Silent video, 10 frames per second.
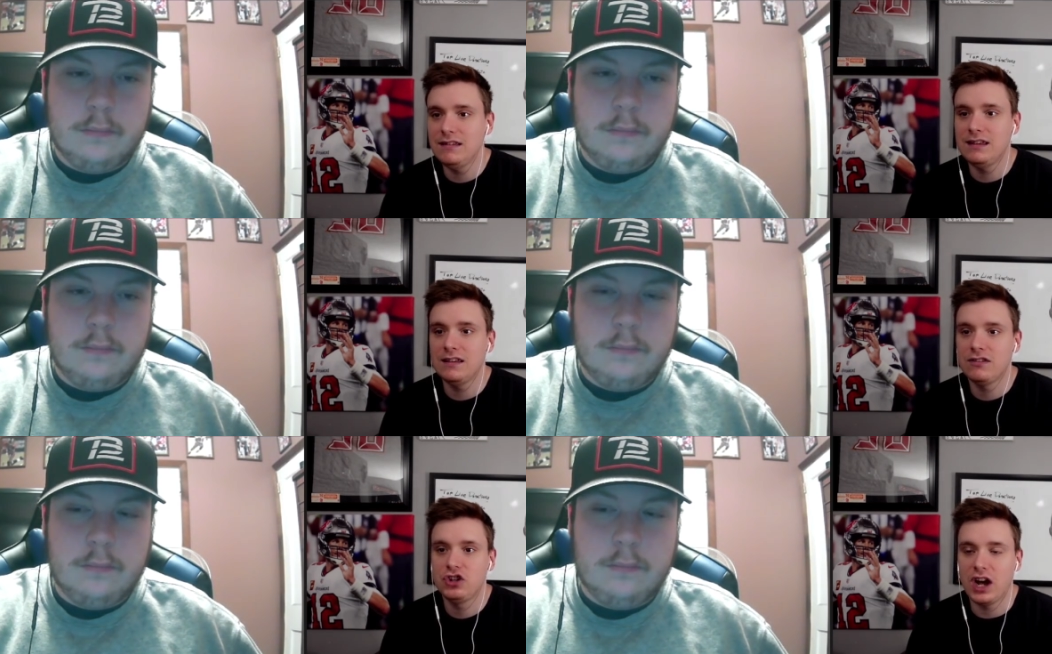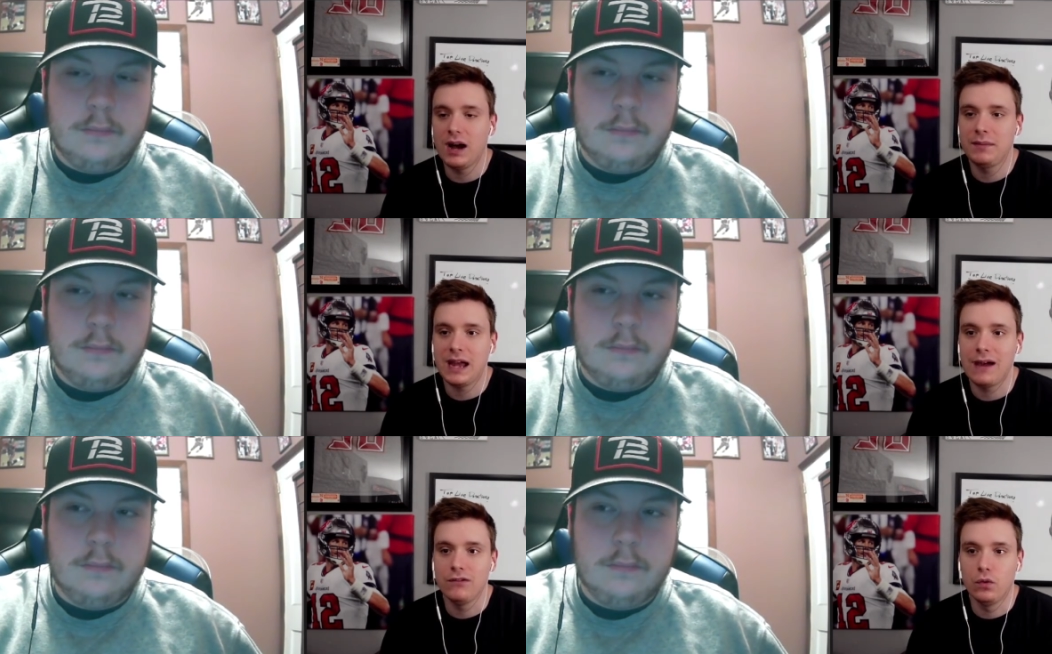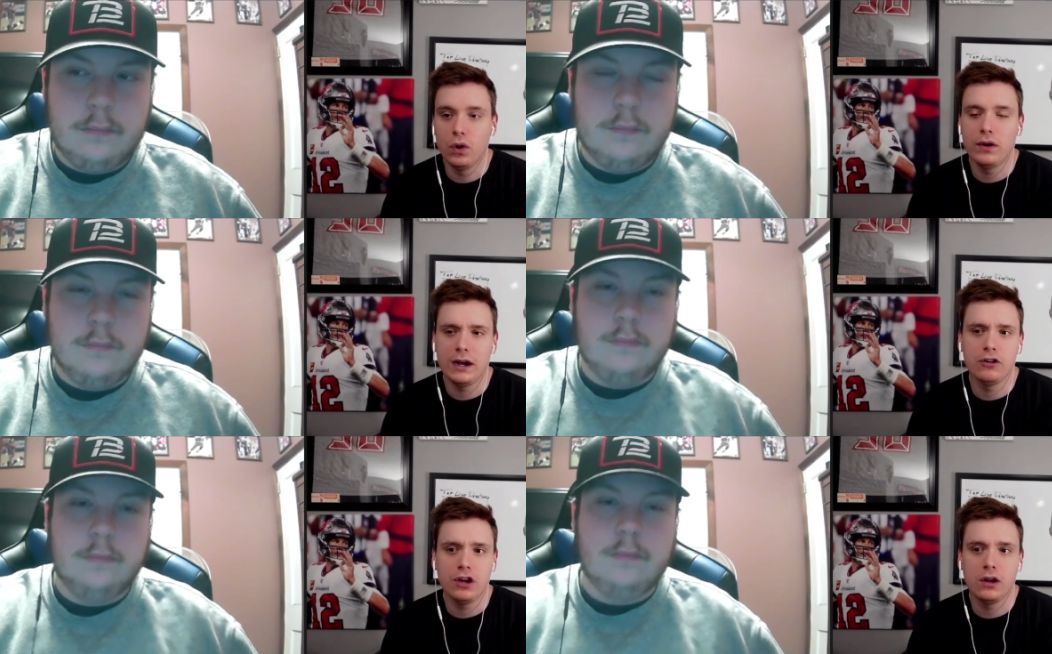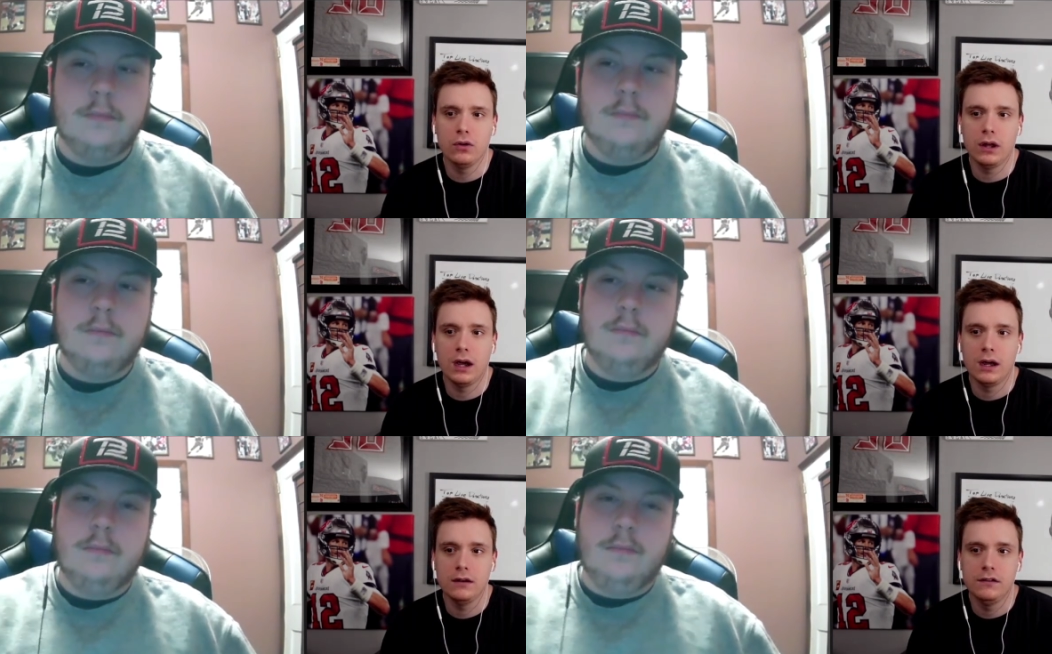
Speaker 1: easiest job to have in the world. Aaron Donald